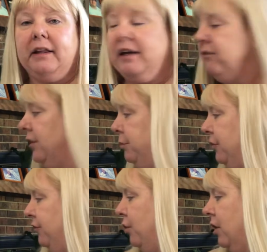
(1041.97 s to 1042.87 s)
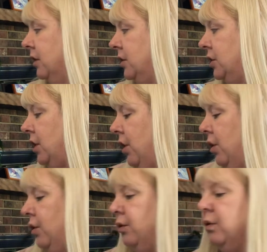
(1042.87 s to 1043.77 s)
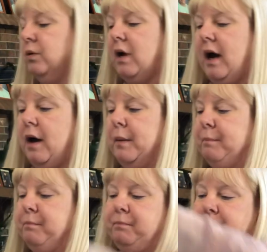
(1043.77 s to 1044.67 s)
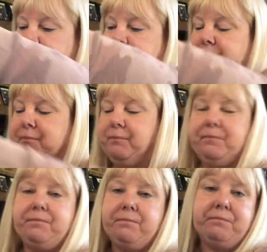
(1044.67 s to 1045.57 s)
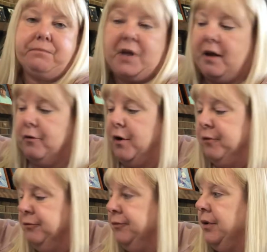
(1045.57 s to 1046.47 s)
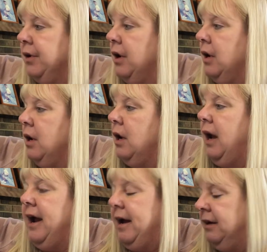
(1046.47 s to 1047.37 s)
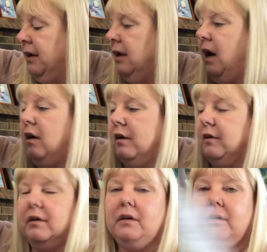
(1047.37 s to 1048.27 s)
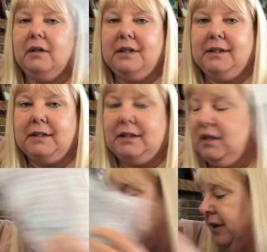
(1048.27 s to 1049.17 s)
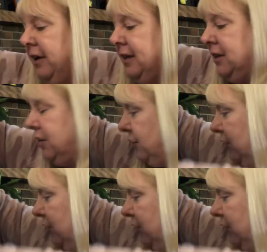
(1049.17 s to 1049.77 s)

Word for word: Lanvin before, so um, I don't know. And these Tiffany glasses are